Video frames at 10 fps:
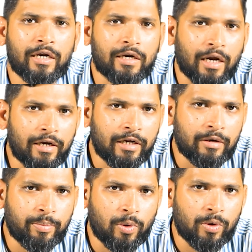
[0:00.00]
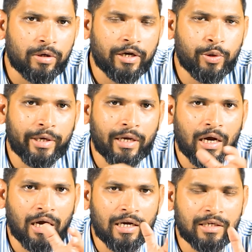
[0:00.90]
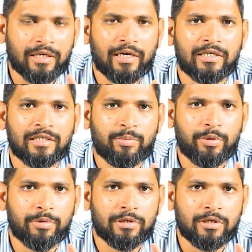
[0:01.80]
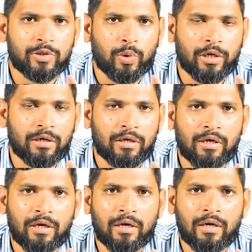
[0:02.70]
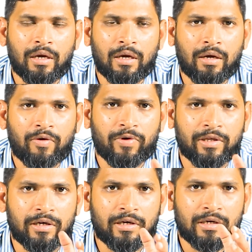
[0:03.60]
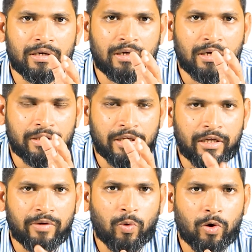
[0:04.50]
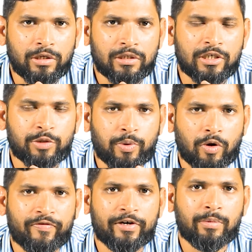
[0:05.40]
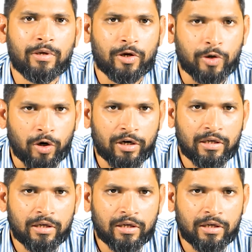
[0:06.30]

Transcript: run a report and you can ask SAP Business One whether the invoice is profitable or not.